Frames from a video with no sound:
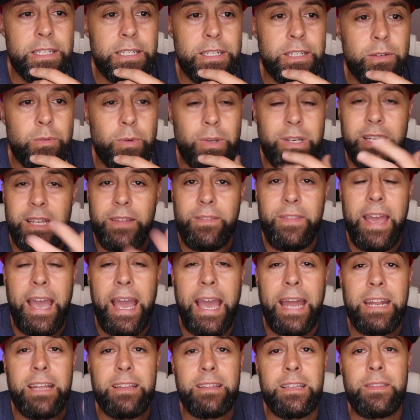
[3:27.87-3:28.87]
we did
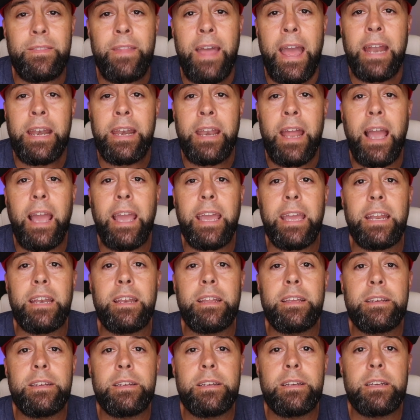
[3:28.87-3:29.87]
that. And then that
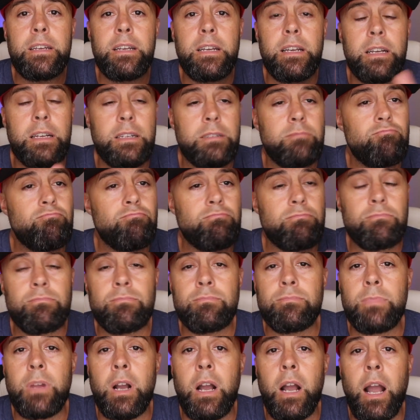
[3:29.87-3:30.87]
night,
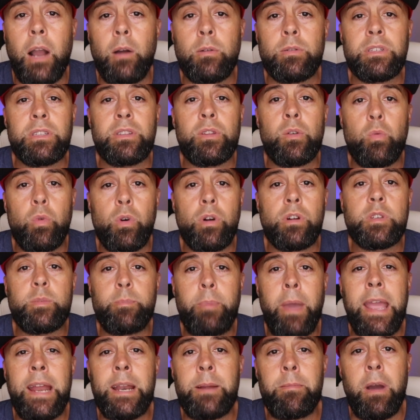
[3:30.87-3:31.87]
I was in the worst
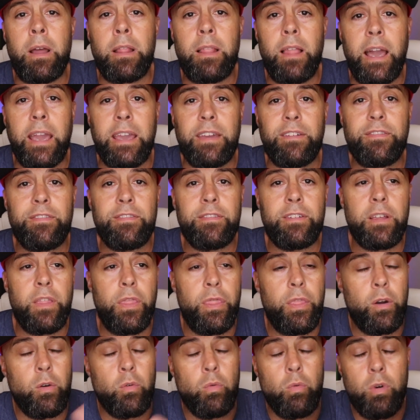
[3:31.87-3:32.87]
pain of my life.
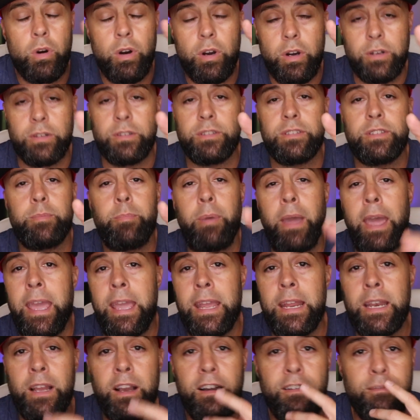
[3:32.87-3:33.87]
The worst
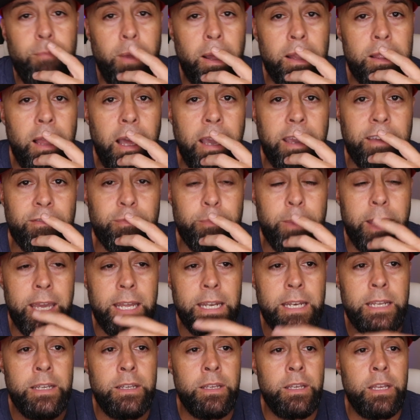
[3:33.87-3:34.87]
pain of my life,
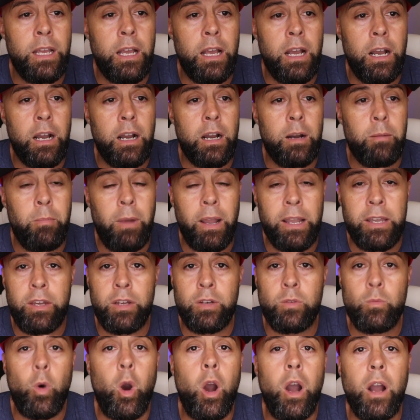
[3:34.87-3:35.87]
man. I
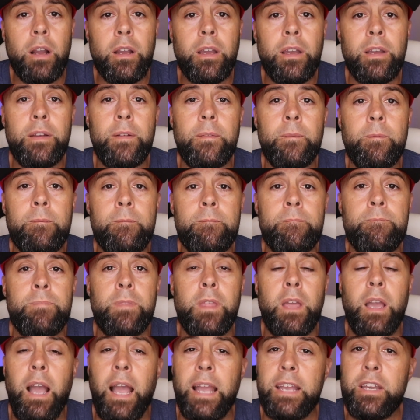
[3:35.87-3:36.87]
couldn't walk.
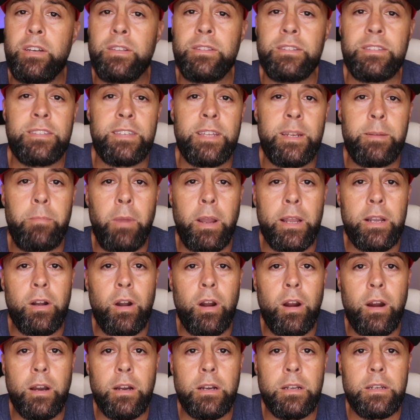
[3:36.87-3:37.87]
I couldn't sit in my
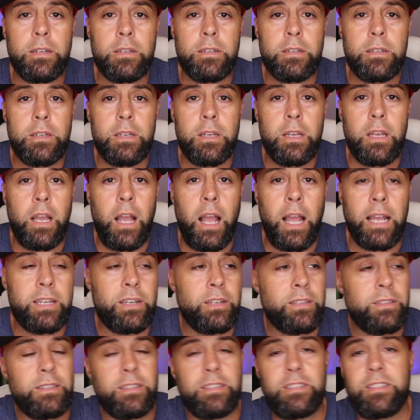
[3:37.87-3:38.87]
car. I
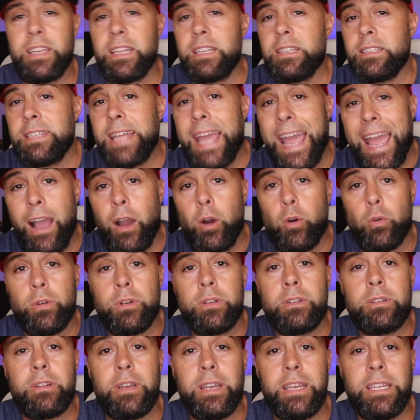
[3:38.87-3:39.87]
couldn't sit down
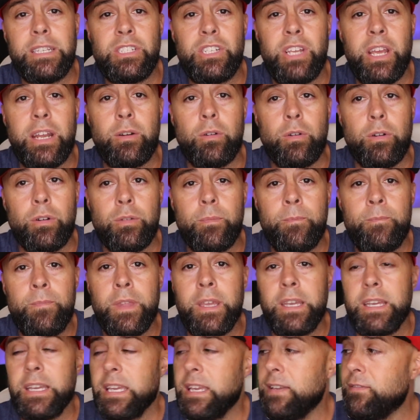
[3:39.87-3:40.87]
in general.
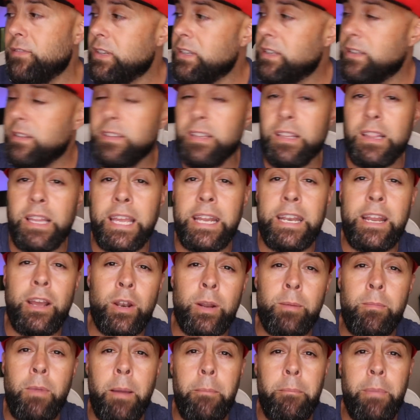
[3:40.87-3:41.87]
Even to lay
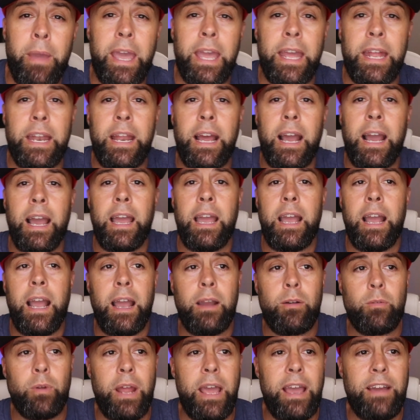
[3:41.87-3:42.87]
down on my bed,
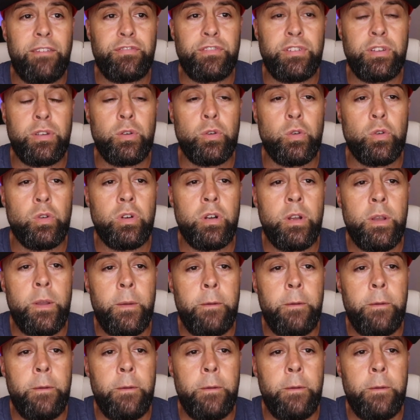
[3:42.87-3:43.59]
I would have to,